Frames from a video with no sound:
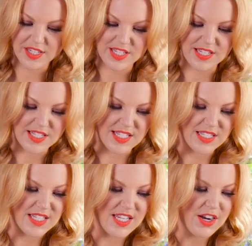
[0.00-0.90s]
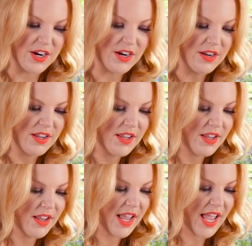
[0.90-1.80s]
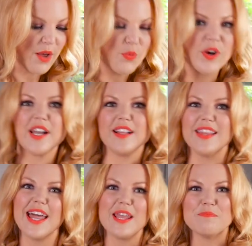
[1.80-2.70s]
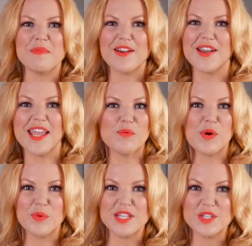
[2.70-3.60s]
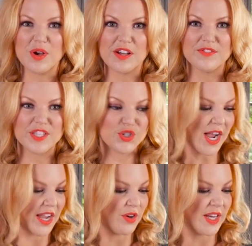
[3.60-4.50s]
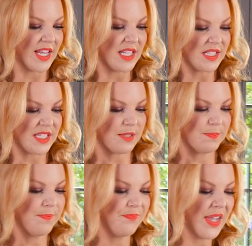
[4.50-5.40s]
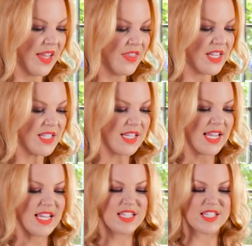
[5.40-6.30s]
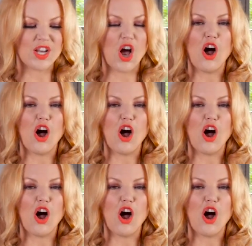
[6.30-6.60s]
as it sits here, and we're gonna let it marinate while we do all of the dry ingredients. This is an